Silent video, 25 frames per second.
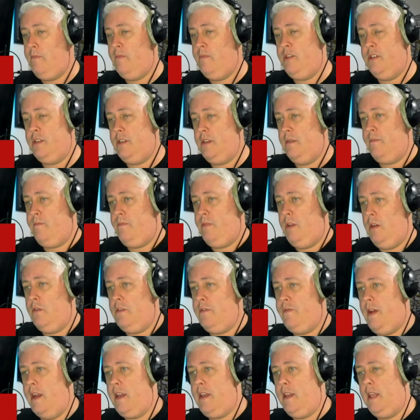just a huge
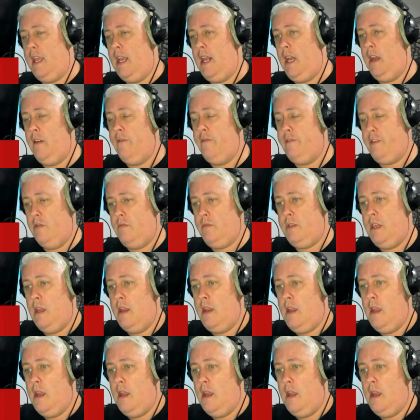fan of the Alien films.